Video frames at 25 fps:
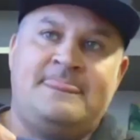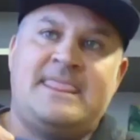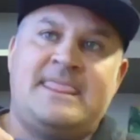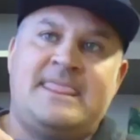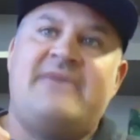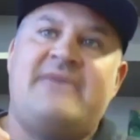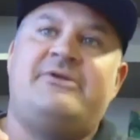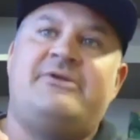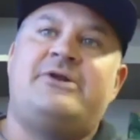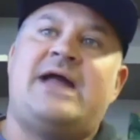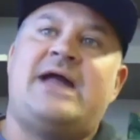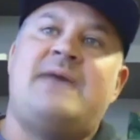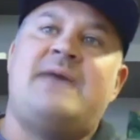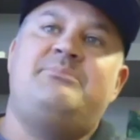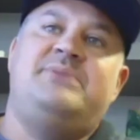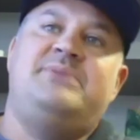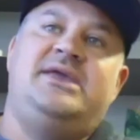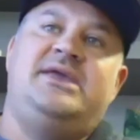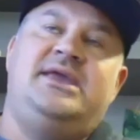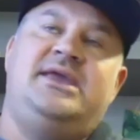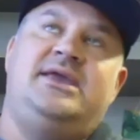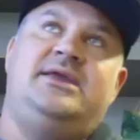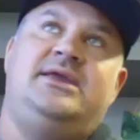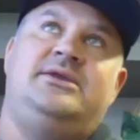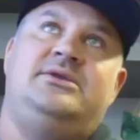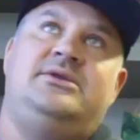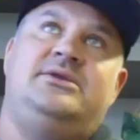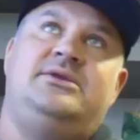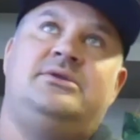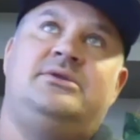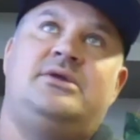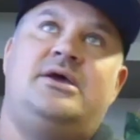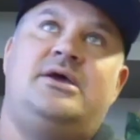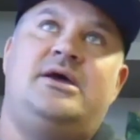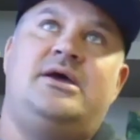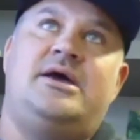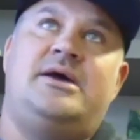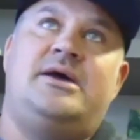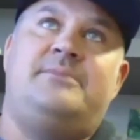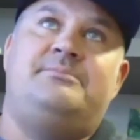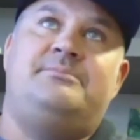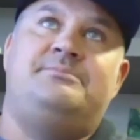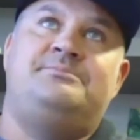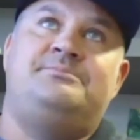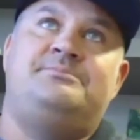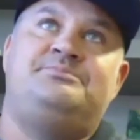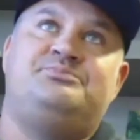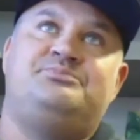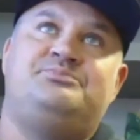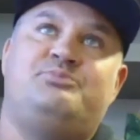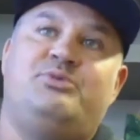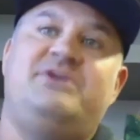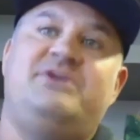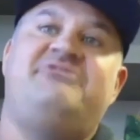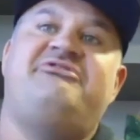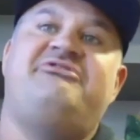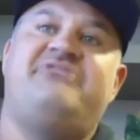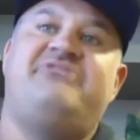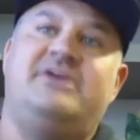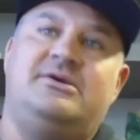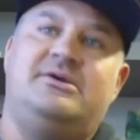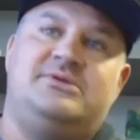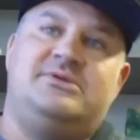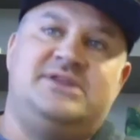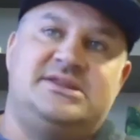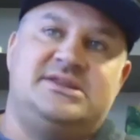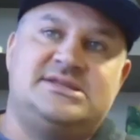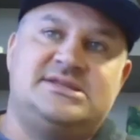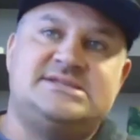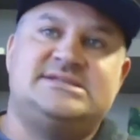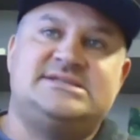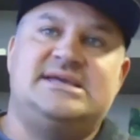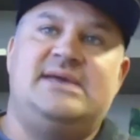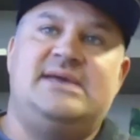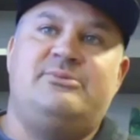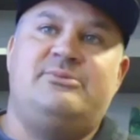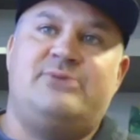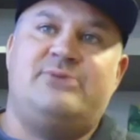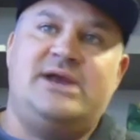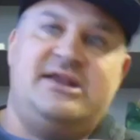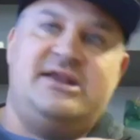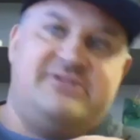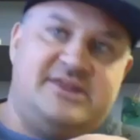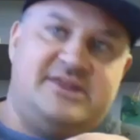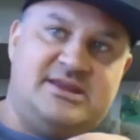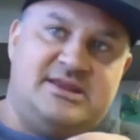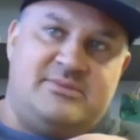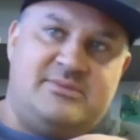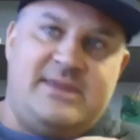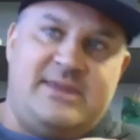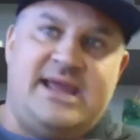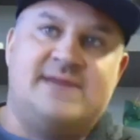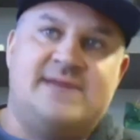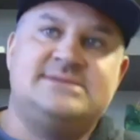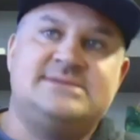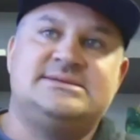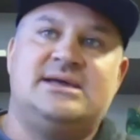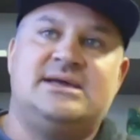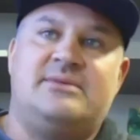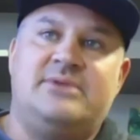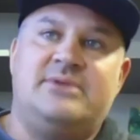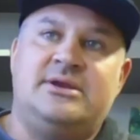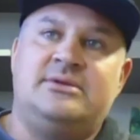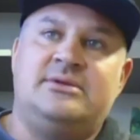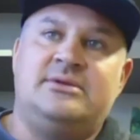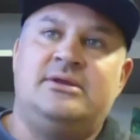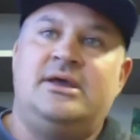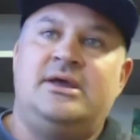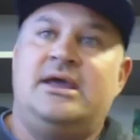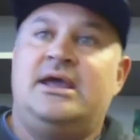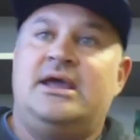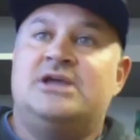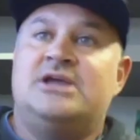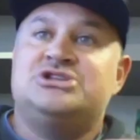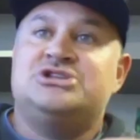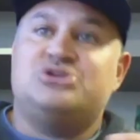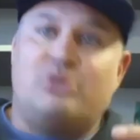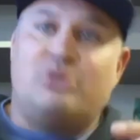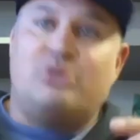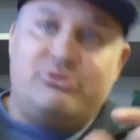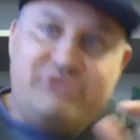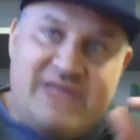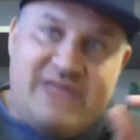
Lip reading: and they're not being refilled at the same rate the demand is coming. So